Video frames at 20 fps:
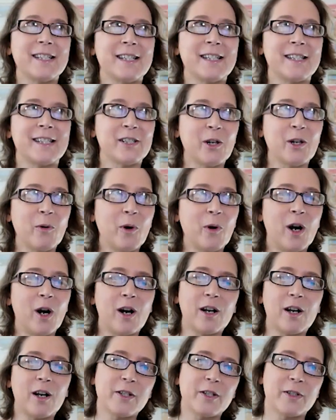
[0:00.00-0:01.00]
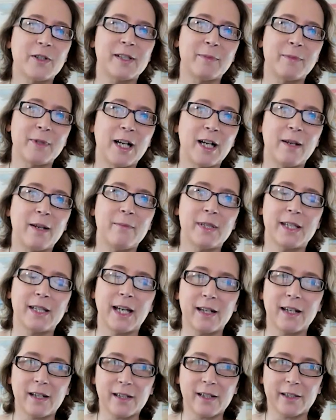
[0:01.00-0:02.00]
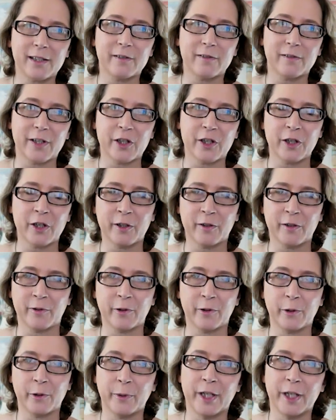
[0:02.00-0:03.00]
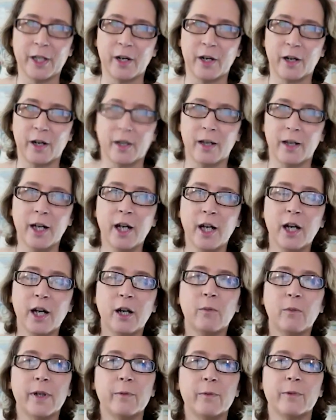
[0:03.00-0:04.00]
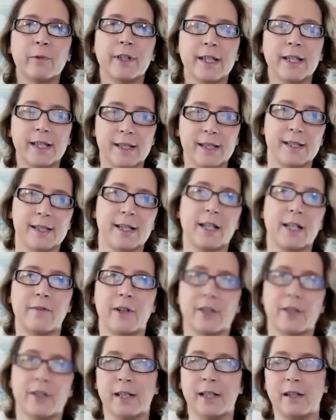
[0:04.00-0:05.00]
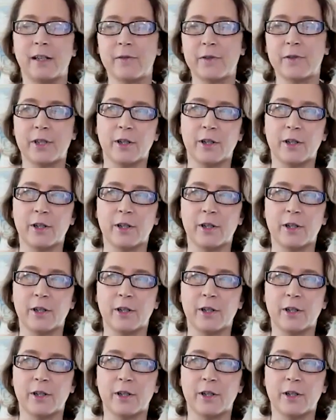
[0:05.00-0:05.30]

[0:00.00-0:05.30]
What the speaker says: It's so hard to sometimes get a clear vision of who we are when we're inside of ourselves.